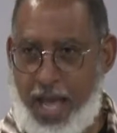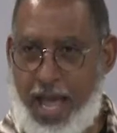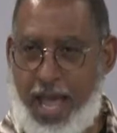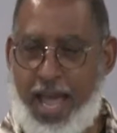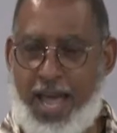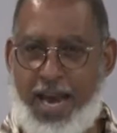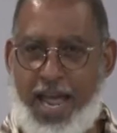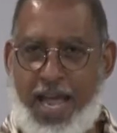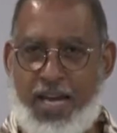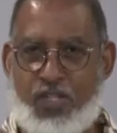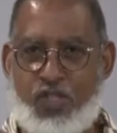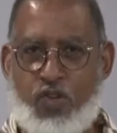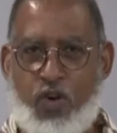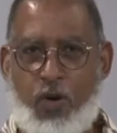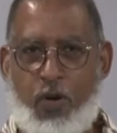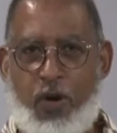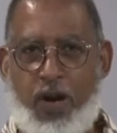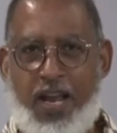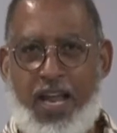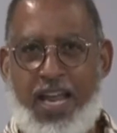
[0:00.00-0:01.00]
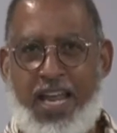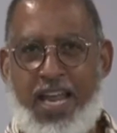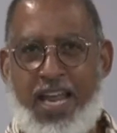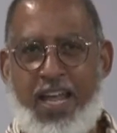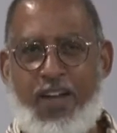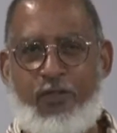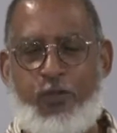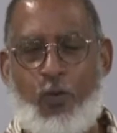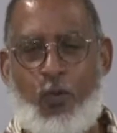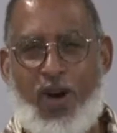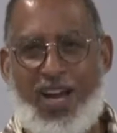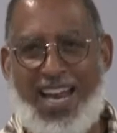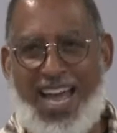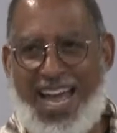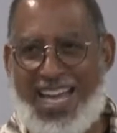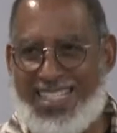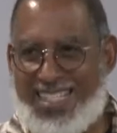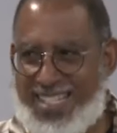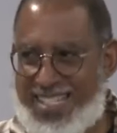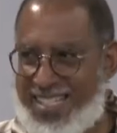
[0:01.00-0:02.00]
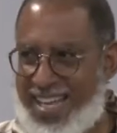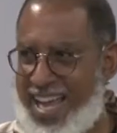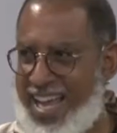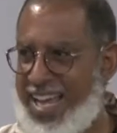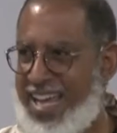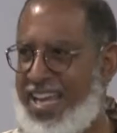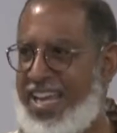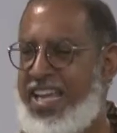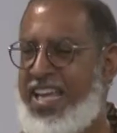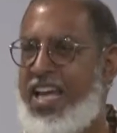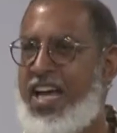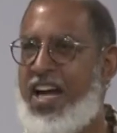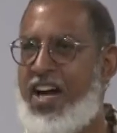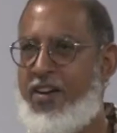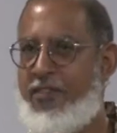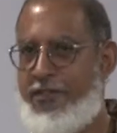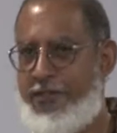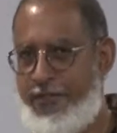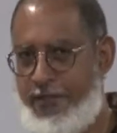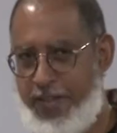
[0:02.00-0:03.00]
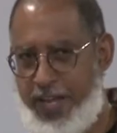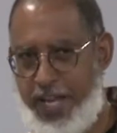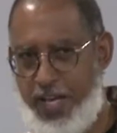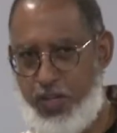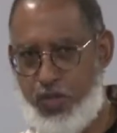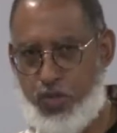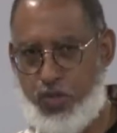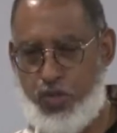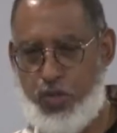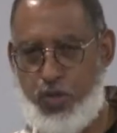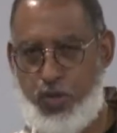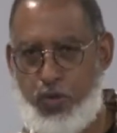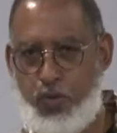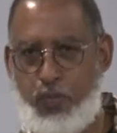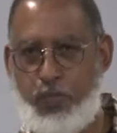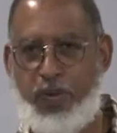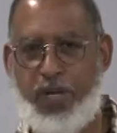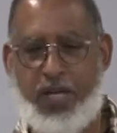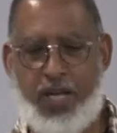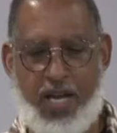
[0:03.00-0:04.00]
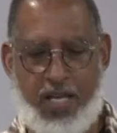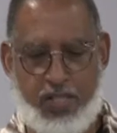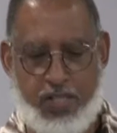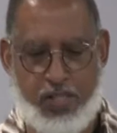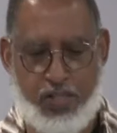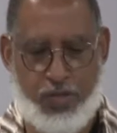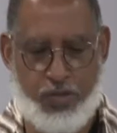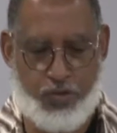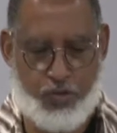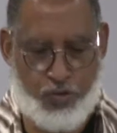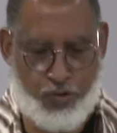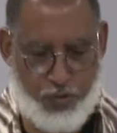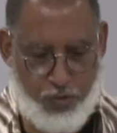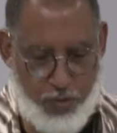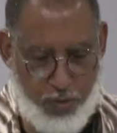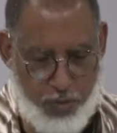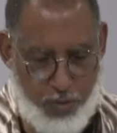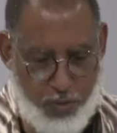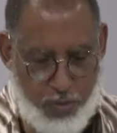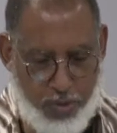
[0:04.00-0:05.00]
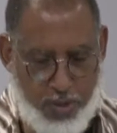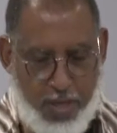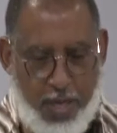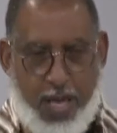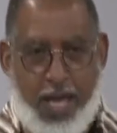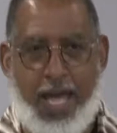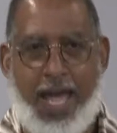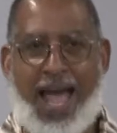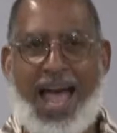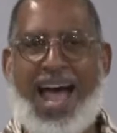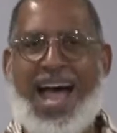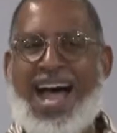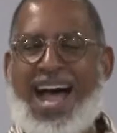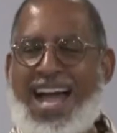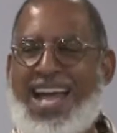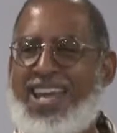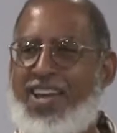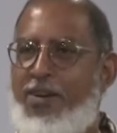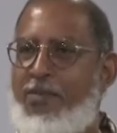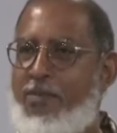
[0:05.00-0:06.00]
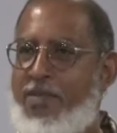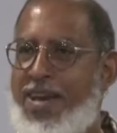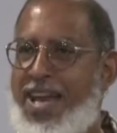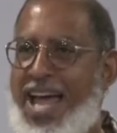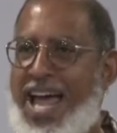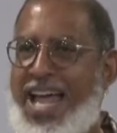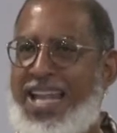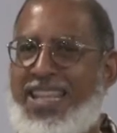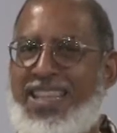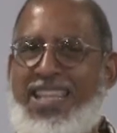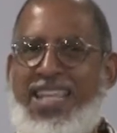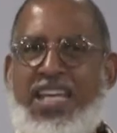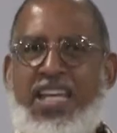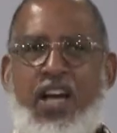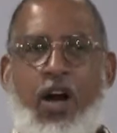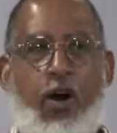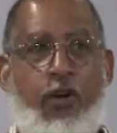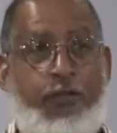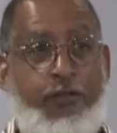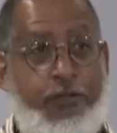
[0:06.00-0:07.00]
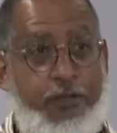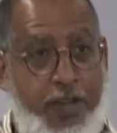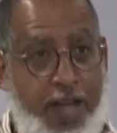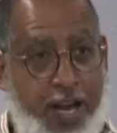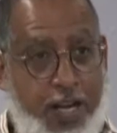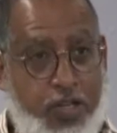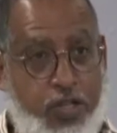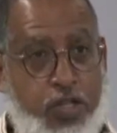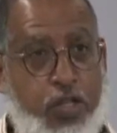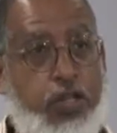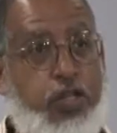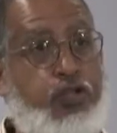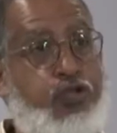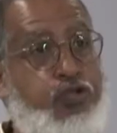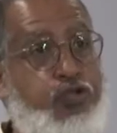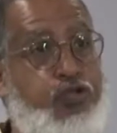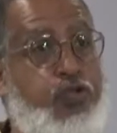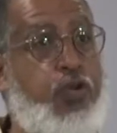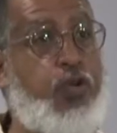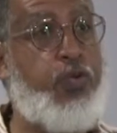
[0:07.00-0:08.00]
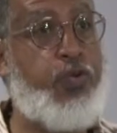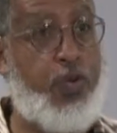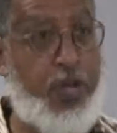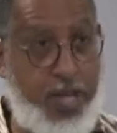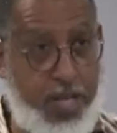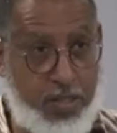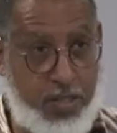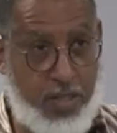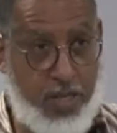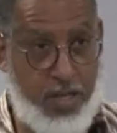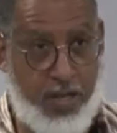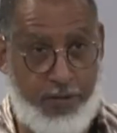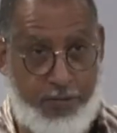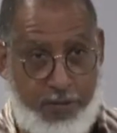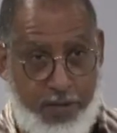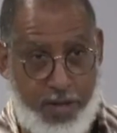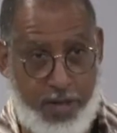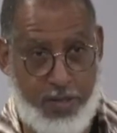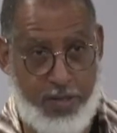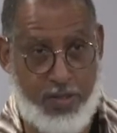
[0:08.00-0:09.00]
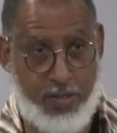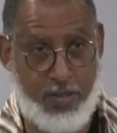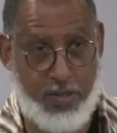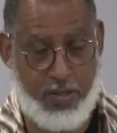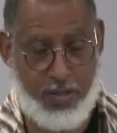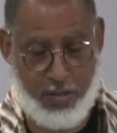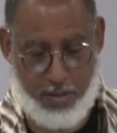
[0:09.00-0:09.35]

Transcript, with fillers: And, and so if what I say offends you because it's the truth, I am not the offense. The truth is the offense.